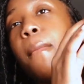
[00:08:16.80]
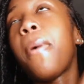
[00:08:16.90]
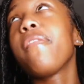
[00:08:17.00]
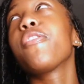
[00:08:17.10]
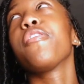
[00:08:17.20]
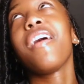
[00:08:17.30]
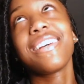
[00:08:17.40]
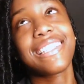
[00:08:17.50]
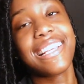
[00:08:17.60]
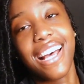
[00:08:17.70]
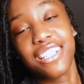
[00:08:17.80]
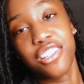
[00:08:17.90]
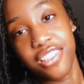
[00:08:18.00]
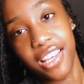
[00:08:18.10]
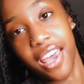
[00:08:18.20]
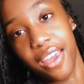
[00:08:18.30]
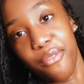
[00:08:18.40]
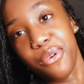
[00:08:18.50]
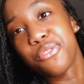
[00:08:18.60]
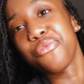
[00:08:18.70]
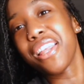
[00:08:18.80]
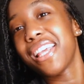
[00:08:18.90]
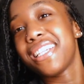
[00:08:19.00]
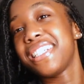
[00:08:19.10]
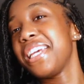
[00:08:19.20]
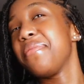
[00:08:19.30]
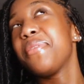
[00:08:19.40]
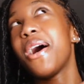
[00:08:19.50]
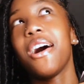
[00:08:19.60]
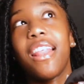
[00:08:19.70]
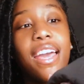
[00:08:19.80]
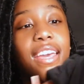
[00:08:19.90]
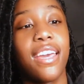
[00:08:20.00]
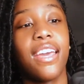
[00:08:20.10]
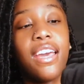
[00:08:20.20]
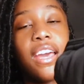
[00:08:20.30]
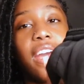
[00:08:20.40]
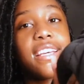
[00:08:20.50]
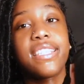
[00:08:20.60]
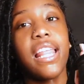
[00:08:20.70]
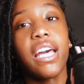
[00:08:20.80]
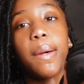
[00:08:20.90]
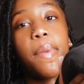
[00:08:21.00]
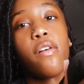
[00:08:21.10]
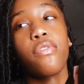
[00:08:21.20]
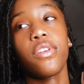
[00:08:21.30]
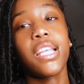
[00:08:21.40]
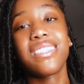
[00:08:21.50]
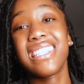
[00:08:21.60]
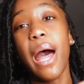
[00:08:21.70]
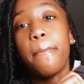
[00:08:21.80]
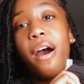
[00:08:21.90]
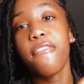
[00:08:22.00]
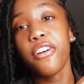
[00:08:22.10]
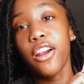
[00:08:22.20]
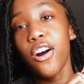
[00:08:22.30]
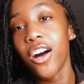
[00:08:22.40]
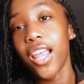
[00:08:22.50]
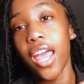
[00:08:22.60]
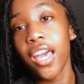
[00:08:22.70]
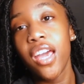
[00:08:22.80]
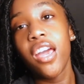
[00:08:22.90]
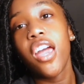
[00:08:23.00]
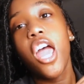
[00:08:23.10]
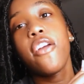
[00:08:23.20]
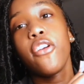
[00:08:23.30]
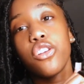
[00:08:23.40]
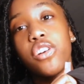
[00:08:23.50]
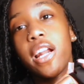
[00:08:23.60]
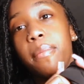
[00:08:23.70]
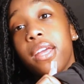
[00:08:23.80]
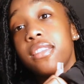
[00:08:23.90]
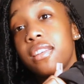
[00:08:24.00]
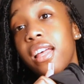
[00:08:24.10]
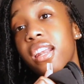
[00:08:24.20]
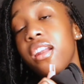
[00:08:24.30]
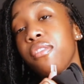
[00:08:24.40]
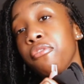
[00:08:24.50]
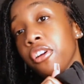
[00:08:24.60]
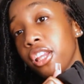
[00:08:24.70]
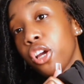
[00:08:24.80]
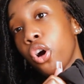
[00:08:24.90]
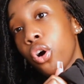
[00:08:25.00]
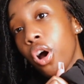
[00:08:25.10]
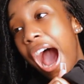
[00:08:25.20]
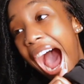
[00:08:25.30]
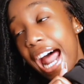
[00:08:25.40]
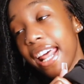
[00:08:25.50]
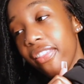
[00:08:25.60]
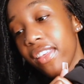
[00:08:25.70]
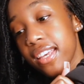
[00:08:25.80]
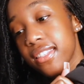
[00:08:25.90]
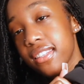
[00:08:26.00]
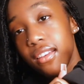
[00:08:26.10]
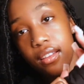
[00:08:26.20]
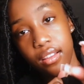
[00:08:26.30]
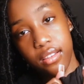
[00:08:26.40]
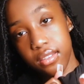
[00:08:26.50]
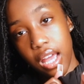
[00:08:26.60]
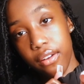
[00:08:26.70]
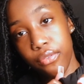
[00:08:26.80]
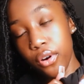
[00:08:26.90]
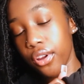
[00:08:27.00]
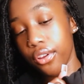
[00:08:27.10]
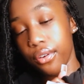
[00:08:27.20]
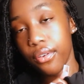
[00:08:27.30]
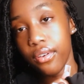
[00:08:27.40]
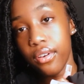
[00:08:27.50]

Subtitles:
Puffer vest, as I should say, was really cheap, y'all. Like, it's not like a puffer. This is not puffer at all. Like, if you're trying to be insulated and really hot in this, it's not for you.